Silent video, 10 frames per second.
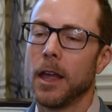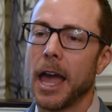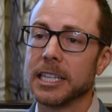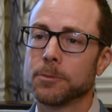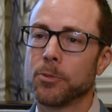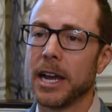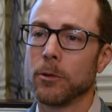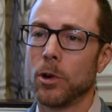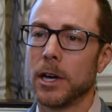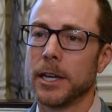As
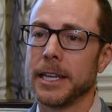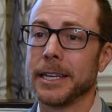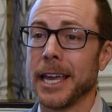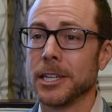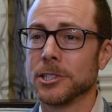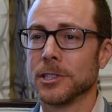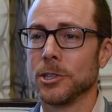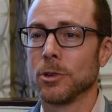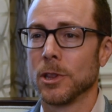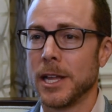brand one engages a
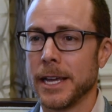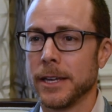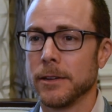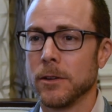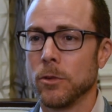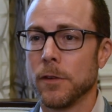new client,